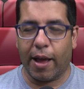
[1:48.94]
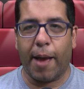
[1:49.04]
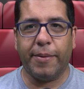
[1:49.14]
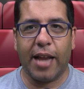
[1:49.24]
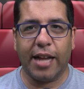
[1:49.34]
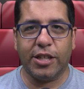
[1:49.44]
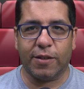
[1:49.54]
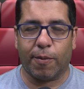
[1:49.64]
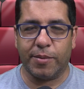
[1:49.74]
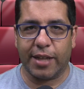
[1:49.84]
I mean, not just
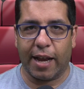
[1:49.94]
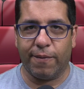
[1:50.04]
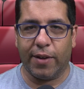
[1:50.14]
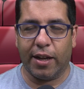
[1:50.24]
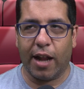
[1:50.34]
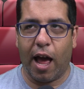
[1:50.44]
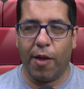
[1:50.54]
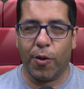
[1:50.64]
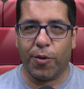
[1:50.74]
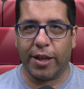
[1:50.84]
from Seinfeld,
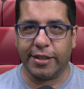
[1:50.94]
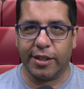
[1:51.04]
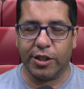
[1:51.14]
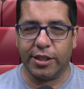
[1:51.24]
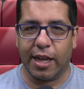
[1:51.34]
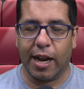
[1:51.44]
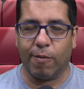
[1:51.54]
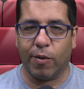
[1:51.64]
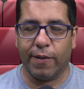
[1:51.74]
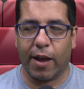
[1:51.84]
other things that she's done. I've
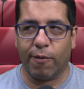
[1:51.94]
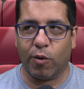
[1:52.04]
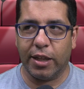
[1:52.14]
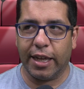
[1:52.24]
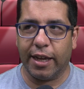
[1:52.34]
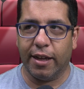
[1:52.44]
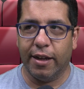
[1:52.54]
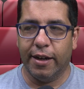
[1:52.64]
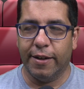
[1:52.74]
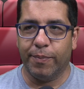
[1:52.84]
really,
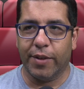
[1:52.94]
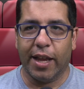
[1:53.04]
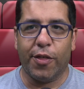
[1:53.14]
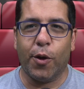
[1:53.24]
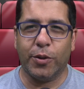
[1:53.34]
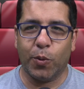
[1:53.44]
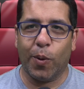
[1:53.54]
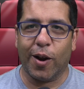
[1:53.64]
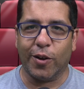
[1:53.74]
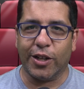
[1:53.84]
though it's
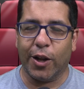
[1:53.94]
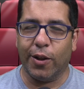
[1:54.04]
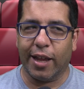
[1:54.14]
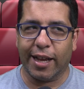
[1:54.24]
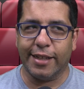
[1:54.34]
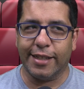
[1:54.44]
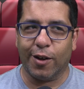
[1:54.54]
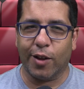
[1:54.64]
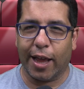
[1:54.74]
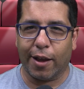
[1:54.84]
weird, like I see
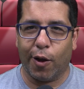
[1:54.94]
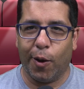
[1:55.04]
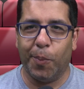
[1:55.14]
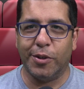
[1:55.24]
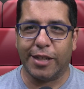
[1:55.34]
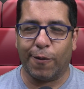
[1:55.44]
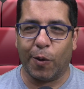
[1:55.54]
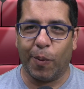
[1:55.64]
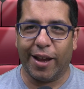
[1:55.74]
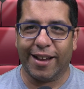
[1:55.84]
her like almost every
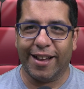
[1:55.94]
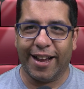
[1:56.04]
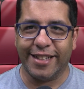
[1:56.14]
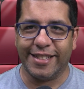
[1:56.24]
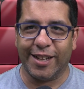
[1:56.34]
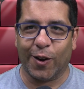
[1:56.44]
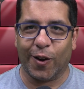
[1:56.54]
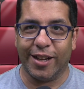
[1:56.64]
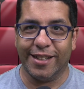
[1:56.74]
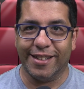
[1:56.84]
week. I see her
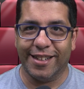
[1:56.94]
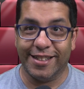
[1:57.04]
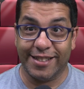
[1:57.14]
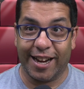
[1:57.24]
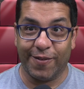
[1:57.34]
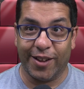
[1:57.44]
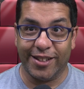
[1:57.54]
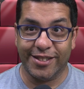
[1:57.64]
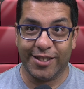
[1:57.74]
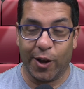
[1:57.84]
in Seinfeld.
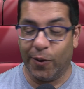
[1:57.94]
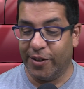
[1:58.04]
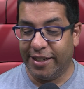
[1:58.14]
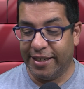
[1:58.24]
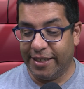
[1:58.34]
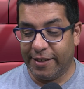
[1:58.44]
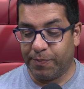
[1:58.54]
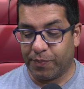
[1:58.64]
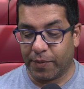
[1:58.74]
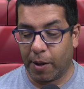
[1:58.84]
So,
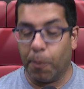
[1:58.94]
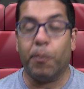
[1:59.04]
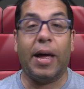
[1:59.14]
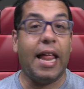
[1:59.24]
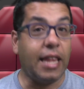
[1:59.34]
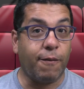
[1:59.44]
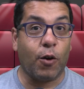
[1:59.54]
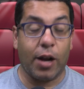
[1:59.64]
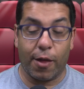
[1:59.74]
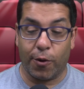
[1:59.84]
but I love her
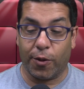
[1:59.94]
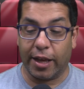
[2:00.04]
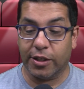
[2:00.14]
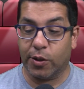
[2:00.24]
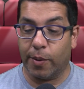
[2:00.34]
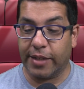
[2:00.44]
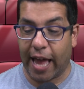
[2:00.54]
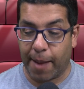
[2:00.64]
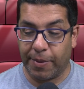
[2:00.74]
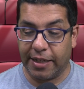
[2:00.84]
in other things. So I was
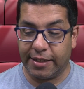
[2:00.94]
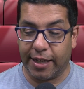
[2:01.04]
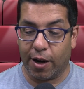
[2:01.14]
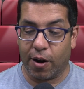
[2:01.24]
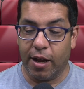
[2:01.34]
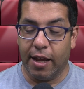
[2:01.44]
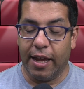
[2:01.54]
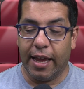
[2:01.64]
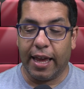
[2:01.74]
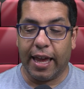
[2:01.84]
happy to see her.
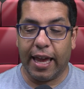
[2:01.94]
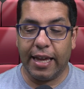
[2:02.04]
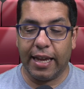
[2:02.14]
It